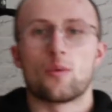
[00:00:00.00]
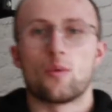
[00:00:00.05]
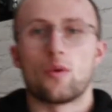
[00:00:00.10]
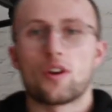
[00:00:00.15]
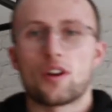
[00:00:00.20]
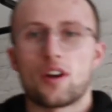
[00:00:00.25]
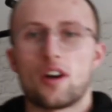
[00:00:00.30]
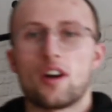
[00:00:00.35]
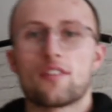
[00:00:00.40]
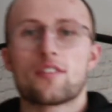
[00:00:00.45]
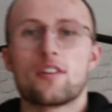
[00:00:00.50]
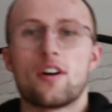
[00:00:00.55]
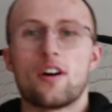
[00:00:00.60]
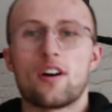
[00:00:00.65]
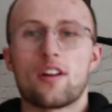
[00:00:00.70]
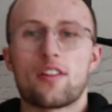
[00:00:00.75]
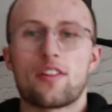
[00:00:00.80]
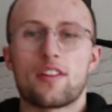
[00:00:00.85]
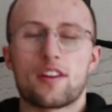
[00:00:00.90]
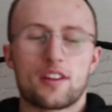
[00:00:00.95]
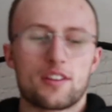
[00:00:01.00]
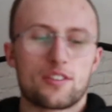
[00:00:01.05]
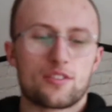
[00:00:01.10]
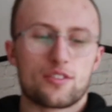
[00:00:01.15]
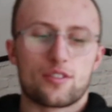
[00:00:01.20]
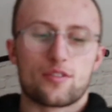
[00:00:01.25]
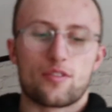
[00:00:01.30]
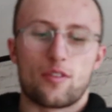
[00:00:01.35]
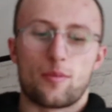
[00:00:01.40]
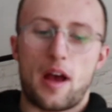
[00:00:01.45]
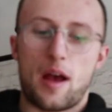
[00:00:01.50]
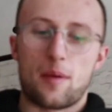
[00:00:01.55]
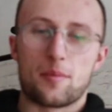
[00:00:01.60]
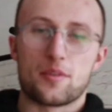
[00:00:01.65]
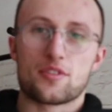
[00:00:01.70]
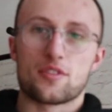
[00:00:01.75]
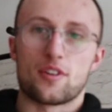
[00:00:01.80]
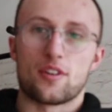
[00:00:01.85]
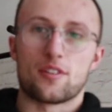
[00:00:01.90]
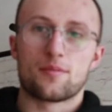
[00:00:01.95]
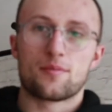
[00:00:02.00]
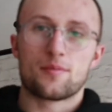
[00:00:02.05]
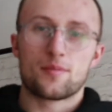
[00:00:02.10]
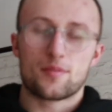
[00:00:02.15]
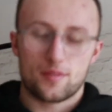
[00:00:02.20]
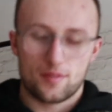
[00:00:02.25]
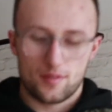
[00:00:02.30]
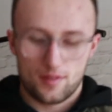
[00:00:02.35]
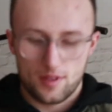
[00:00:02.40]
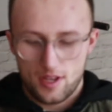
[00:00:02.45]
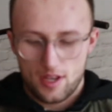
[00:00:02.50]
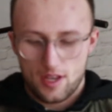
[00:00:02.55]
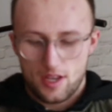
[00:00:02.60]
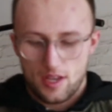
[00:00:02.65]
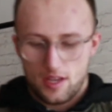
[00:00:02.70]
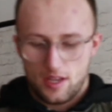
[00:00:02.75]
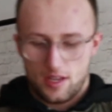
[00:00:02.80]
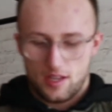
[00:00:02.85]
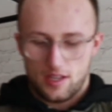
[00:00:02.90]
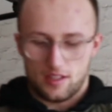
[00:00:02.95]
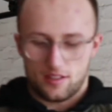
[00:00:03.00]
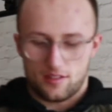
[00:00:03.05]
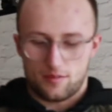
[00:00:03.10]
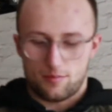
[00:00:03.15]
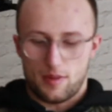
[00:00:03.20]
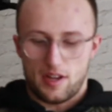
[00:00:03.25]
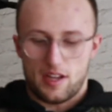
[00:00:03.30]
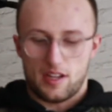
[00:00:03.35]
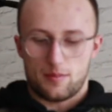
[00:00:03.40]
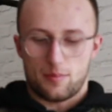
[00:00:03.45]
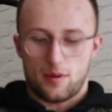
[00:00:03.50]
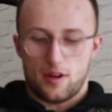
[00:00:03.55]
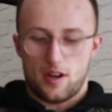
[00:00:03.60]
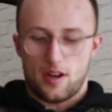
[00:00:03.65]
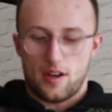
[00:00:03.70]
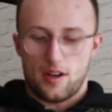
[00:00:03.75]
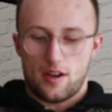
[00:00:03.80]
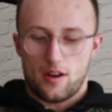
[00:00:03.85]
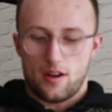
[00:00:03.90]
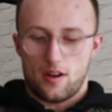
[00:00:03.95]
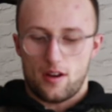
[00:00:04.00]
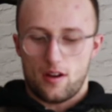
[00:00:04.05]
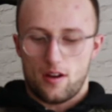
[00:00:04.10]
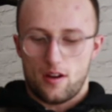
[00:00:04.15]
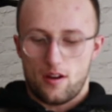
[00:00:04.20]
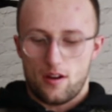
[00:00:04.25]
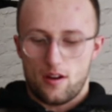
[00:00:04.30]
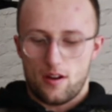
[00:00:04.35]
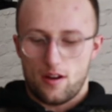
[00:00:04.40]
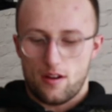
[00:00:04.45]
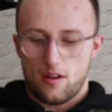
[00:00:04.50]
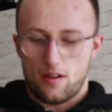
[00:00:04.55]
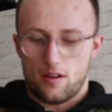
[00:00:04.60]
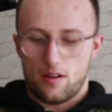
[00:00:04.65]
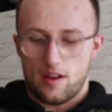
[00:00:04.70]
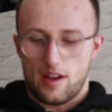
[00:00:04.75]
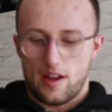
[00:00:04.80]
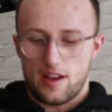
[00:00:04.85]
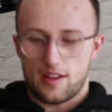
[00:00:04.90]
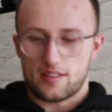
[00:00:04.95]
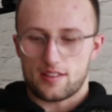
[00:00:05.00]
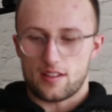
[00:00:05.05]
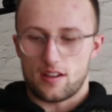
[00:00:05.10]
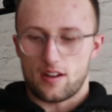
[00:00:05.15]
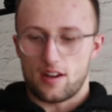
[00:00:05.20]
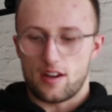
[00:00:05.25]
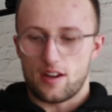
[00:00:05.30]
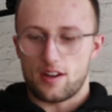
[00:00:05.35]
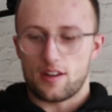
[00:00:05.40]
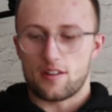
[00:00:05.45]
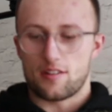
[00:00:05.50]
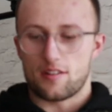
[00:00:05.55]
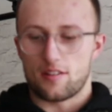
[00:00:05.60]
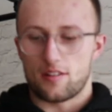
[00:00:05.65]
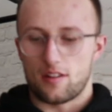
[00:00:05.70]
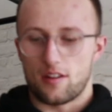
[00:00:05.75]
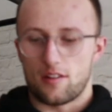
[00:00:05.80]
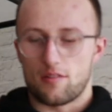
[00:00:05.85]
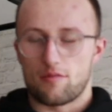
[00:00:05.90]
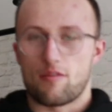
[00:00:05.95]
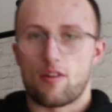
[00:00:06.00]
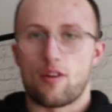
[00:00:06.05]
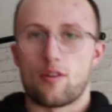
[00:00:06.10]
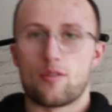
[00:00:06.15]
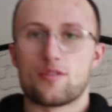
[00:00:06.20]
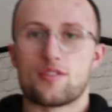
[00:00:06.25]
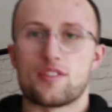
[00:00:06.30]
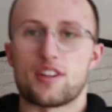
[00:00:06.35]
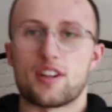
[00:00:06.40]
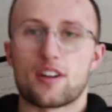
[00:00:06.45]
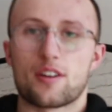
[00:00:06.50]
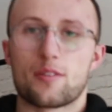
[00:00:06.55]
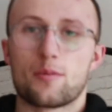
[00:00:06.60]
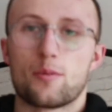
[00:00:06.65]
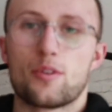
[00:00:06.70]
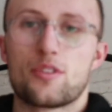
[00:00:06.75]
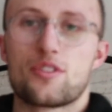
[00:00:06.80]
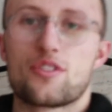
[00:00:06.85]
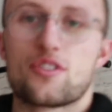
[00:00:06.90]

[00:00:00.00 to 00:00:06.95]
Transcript: one I've got I think is just from Amazon. It's made by ROSI, like Rosie. I would